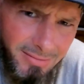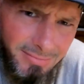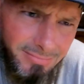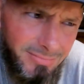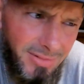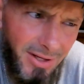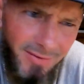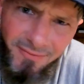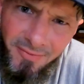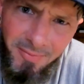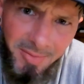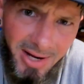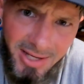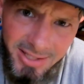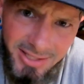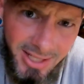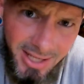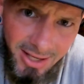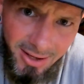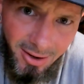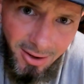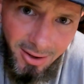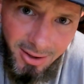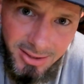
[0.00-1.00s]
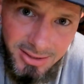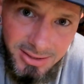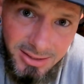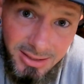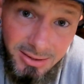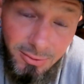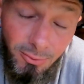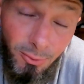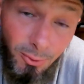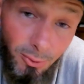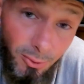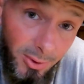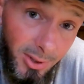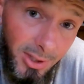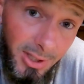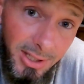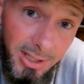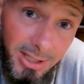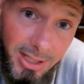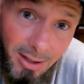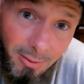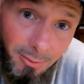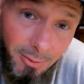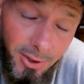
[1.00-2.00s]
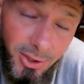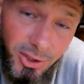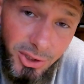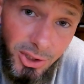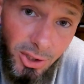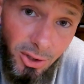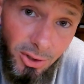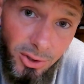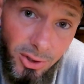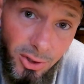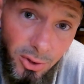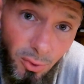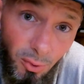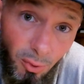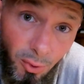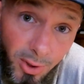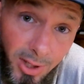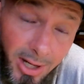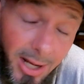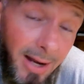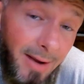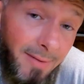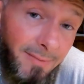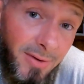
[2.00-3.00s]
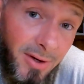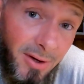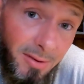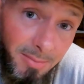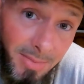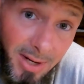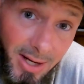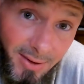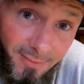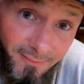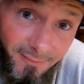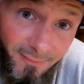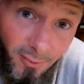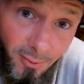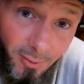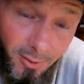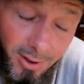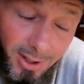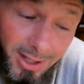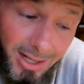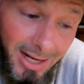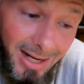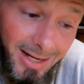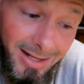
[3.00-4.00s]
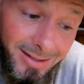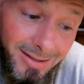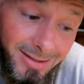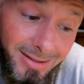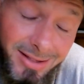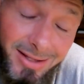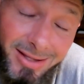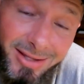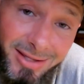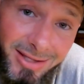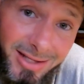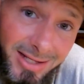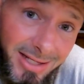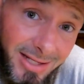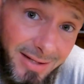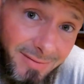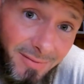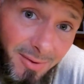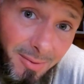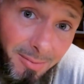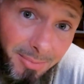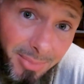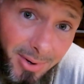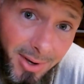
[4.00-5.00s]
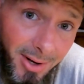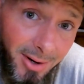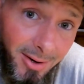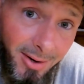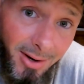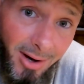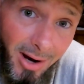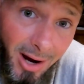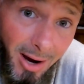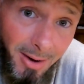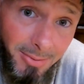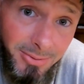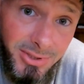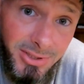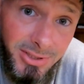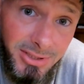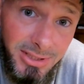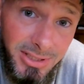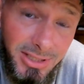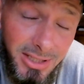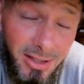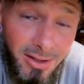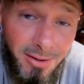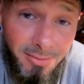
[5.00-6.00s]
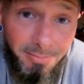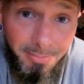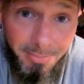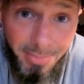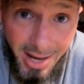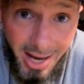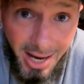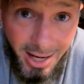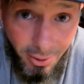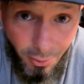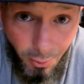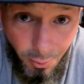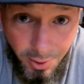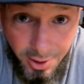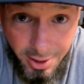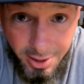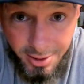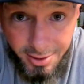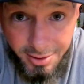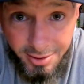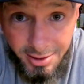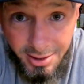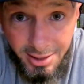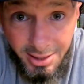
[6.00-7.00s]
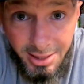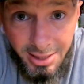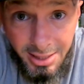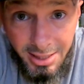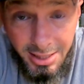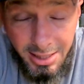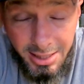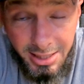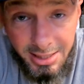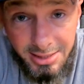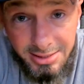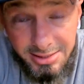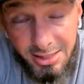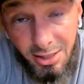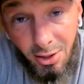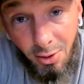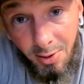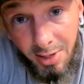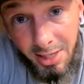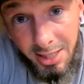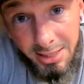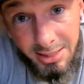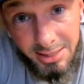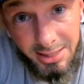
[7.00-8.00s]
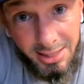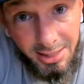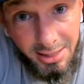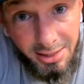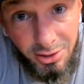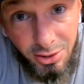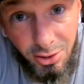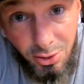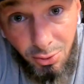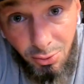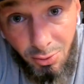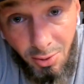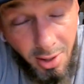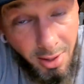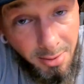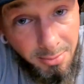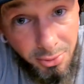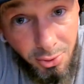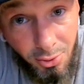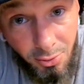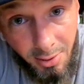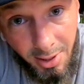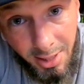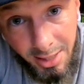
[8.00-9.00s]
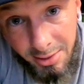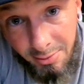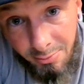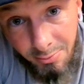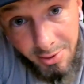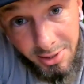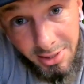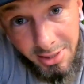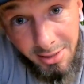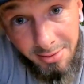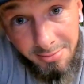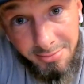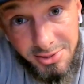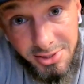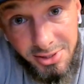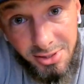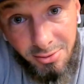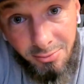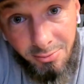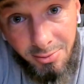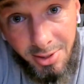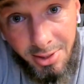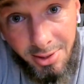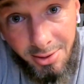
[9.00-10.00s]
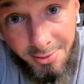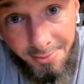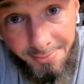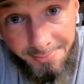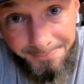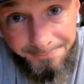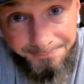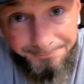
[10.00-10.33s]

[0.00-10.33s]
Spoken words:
enough about that, honestly. Really, I want to show you what I have come back for, and I couldn't think of a better option to come back with is to go ahead and get a new upgrade when it comes to the rail.